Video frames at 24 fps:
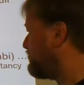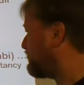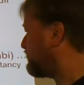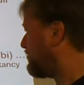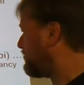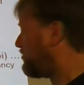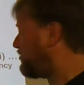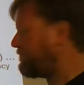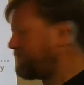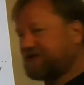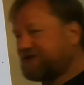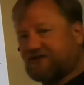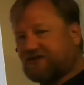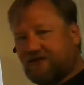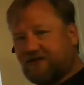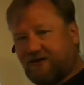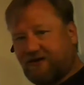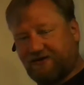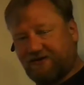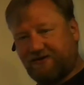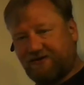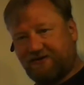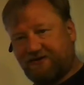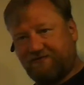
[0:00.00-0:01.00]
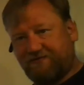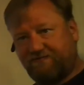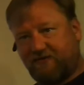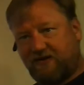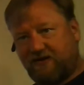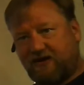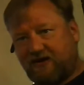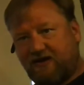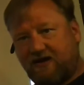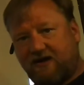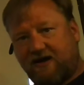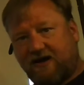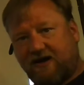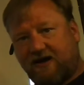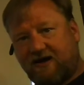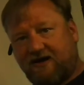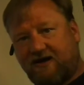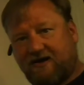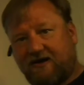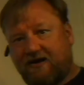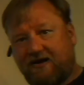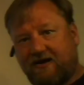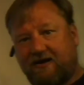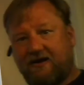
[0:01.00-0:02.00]
global studies,
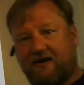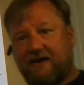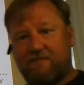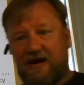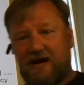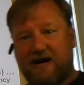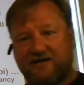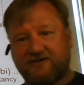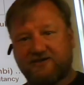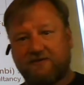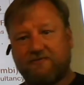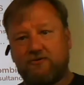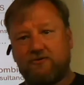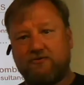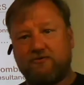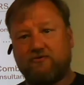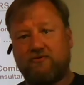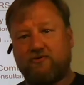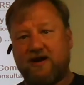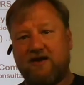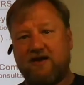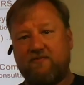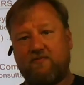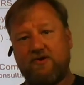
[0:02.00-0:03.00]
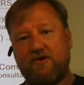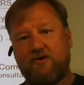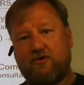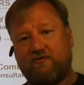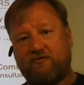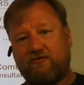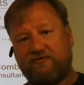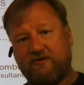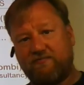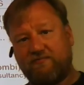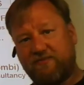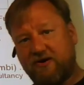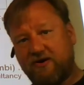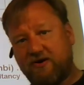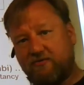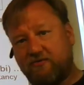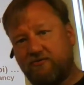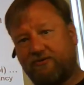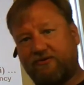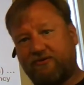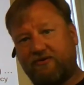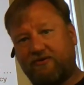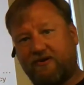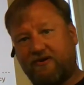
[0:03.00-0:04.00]
a master program we offer
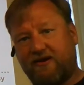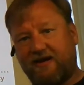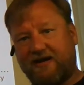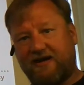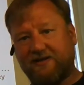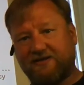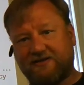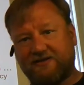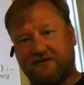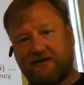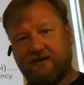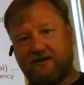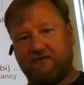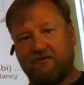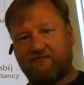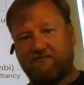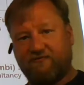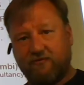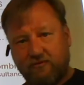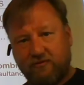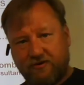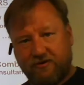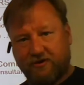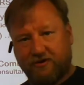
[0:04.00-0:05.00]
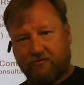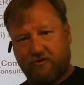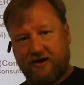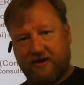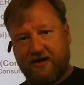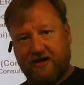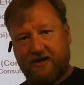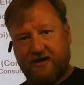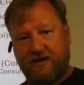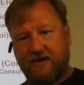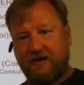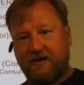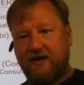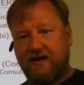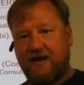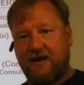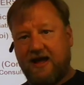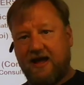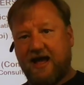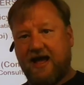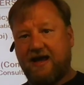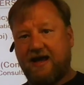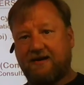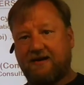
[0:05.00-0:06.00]
both as a full degree
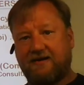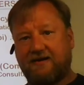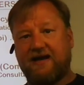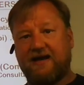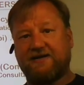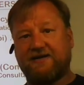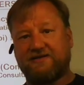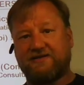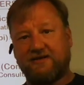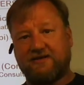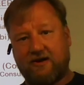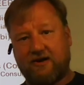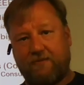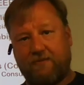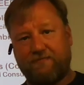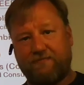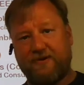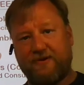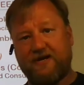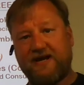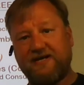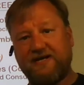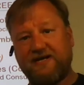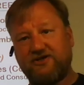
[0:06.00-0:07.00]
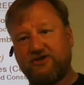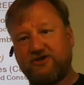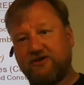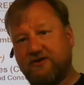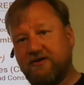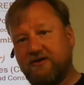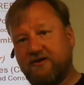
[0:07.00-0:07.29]
and as a combination